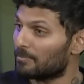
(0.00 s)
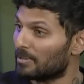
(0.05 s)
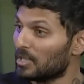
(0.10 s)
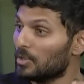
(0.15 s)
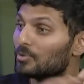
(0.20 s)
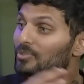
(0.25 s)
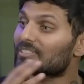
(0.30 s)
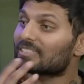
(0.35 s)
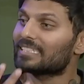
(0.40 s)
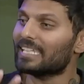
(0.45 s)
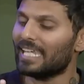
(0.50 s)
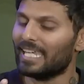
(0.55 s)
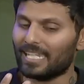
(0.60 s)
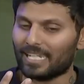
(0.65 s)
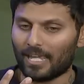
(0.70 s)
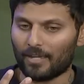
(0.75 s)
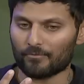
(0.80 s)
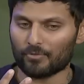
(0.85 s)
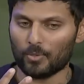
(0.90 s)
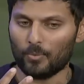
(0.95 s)
but you see
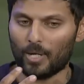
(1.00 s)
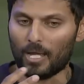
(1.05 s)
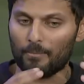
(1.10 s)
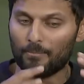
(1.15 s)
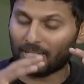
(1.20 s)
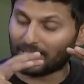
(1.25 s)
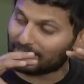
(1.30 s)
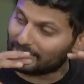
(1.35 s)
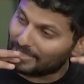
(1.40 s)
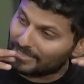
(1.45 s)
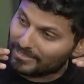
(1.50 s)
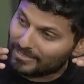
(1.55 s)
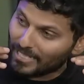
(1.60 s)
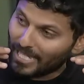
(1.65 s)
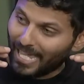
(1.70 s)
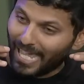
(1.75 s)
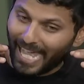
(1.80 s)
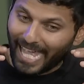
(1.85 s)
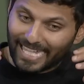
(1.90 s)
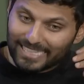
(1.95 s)
it everywhere because it's
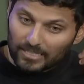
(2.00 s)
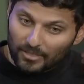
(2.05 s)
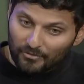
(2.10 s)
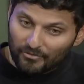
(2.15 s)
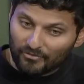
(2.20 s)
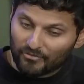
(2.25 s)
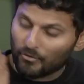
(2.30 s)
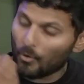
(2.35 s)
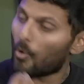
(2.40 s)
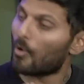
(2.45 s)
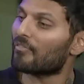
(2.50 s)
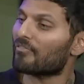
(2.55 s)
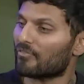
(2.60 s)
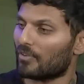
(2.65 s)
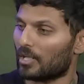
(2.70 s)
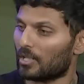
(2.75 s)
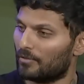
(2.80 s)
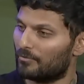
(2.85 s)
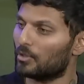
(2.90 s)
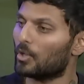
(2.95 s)
at the
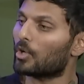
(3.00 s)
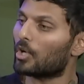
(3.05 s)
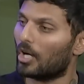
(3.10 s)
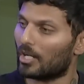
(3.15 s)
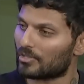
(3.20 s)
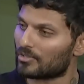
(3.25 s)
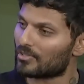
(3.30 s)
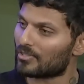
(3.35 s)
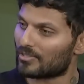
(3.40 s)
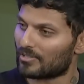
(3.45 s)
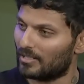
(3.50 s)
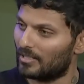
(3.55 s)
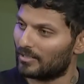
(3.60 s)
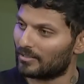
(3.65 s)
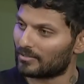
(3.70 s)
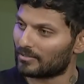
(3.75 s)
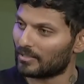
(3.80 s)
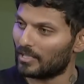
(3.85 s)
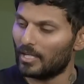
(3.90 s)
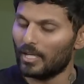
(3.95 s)
forefront of your
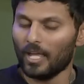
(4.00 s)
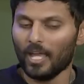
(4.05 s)
consciousness.